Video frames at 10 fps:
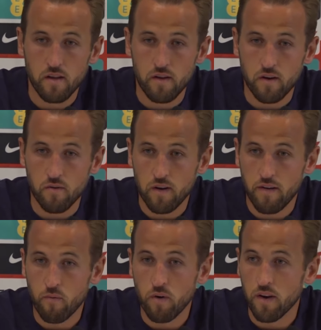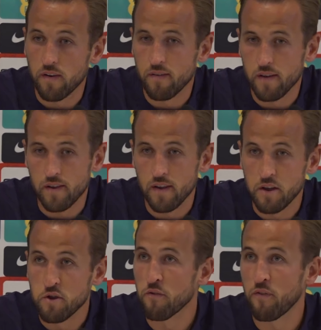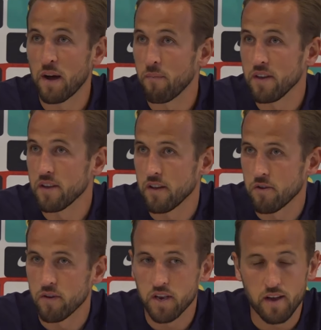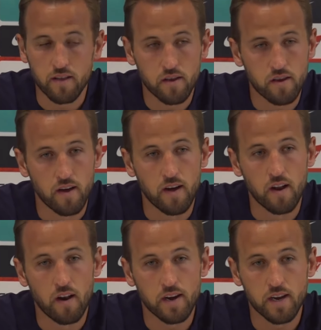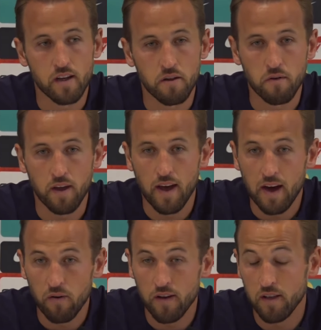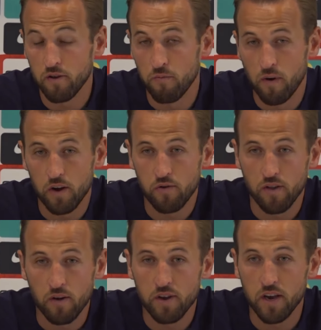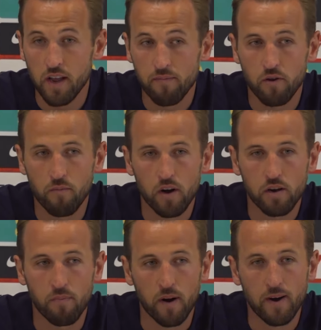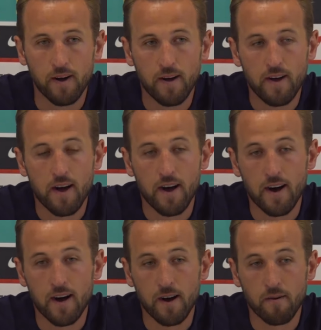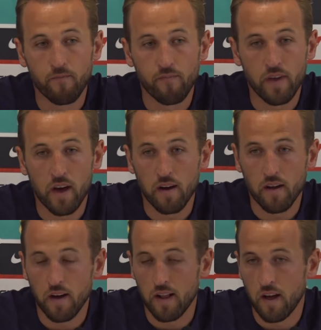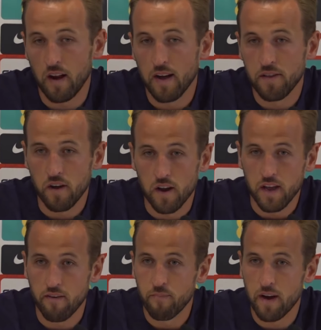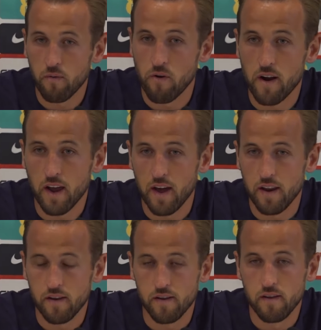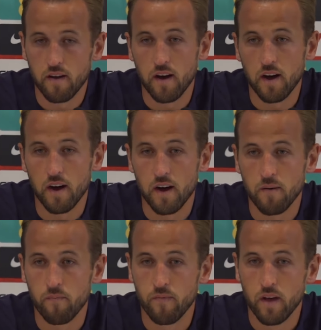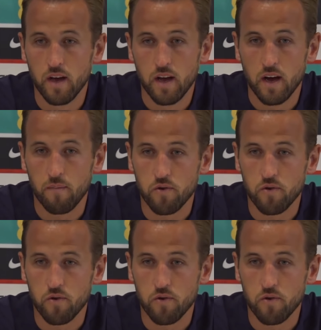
you know, everyone in your family to a sense. Like I said, I don't get out here too much, or I don't see them too much, but I like to kind of give back where I can, and I'm